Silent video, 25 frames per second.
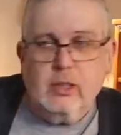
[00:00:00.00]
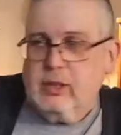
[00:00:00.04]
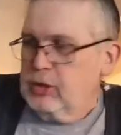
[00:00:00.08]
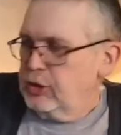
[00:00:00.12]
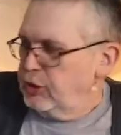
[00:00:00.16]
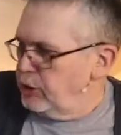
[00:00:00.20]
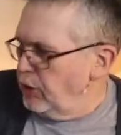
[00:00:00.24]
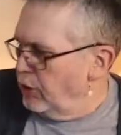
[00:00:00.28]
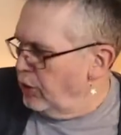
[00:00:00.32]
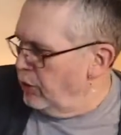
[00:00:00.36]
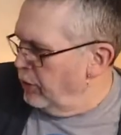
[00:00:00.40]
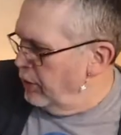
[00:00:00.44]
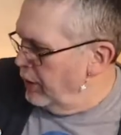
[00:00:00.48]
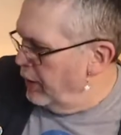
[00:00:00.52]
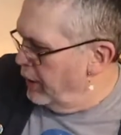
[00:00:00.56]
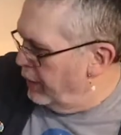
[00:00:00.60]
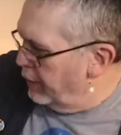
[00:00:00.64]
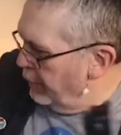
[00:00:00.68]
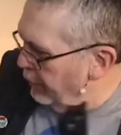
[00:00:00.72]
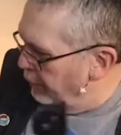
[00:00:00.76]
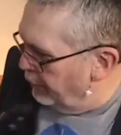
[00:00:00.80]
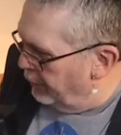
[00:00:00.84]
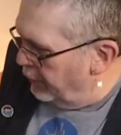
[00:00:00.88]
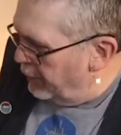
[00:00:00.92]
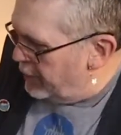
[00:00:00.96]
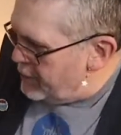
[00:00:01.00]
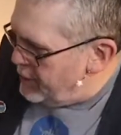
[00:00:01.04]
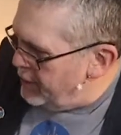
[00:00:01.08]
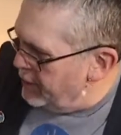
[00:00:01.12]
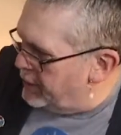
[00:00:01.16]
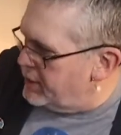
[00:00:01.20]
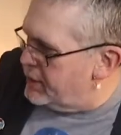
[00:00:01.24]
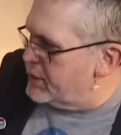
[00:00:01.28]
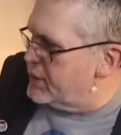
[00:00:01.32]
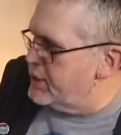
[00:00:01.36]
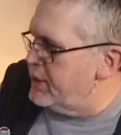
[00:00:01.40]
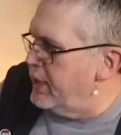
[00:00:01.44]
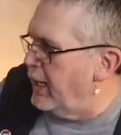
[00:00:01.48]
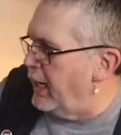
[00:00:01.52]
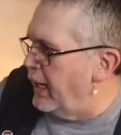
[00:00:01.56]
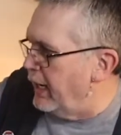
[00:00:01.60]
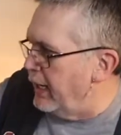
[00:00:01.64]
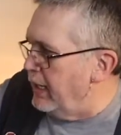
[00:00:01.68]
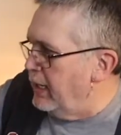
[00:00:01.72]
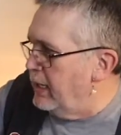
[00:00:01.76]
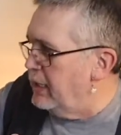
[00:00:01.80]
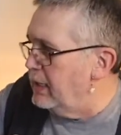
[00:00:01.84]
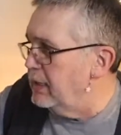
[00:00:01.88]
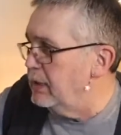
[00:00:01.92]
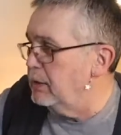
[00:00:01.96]
So the first thing to
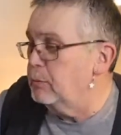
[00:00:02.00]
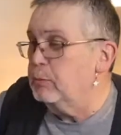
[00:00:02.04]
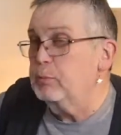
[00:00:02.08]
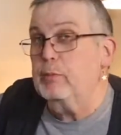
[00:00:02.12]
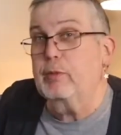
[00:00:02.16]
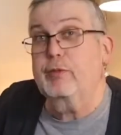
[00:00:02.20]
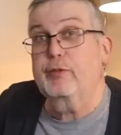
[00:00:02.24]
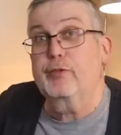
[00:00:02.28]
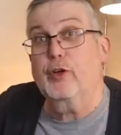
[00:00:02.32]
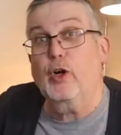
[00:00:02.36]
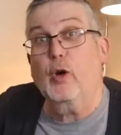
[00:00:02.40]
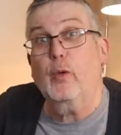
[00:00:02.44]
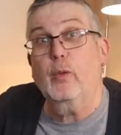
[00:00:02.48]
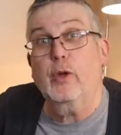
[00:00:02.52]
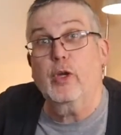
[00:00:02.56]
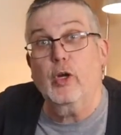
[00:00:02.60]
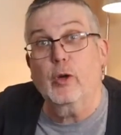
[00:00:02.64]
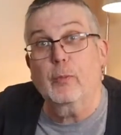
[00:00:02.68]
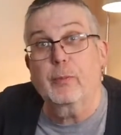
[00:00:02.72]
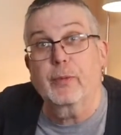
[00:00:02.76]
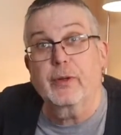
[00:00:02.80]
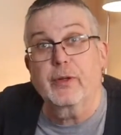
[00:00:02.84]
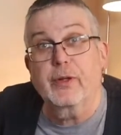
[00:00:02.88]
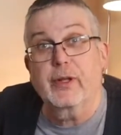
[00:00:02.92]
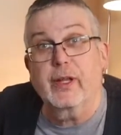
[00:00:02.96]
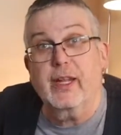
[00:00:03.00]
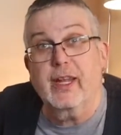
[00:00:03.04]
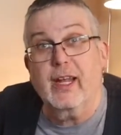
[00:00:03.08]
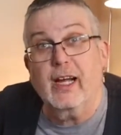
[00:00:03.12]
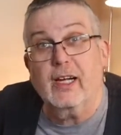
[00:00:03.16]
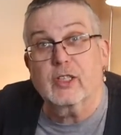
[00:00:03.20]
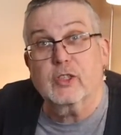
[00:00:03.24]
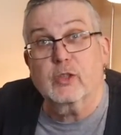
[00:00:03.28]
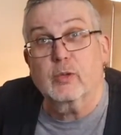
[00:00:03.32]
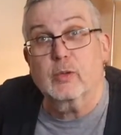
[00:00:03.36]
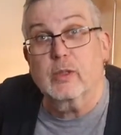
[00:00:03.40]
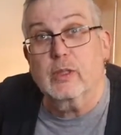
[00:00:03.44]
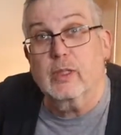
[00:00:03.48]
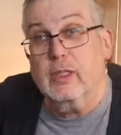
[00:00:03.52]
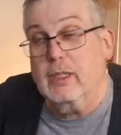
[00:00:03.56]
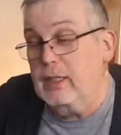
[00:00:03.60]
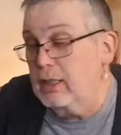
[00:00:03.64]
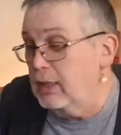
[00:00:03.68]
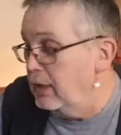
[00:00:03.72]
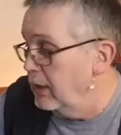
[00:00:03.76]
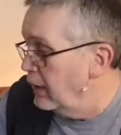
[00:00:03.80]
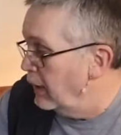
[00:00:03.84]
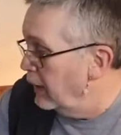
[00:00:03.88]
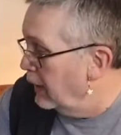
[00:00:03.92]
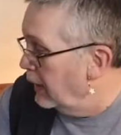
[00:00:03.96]
say before we open the actual
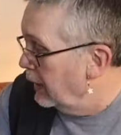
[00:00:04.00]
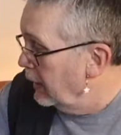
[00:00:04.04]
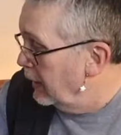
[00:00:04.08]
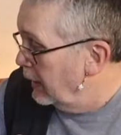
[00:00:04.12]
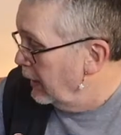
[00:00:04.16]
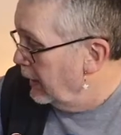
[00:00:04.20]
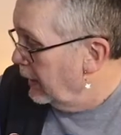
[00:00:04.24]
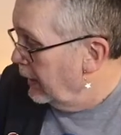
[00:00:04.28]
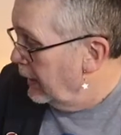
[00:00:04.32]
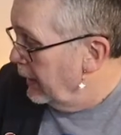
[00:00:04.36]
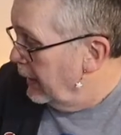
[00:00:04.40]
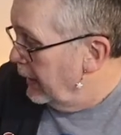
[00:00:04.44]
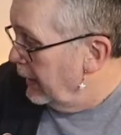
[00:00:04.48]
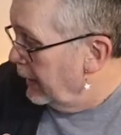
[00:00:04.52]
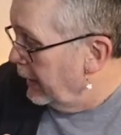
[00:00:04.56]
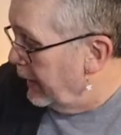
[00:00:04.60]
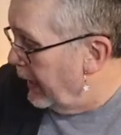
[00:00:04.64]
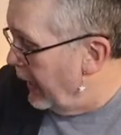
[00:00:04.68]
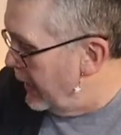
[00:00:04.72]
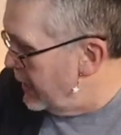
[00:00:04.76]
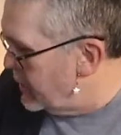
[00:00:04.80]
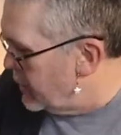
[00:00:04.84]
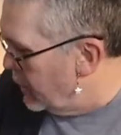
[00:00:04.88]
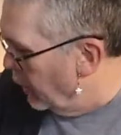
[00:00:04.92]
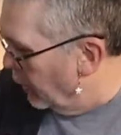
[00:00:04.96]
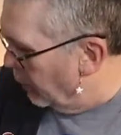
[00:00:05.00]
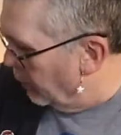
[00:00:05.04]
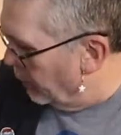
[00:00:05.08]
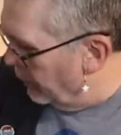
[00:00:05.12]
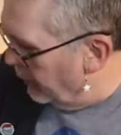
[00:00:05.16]
case up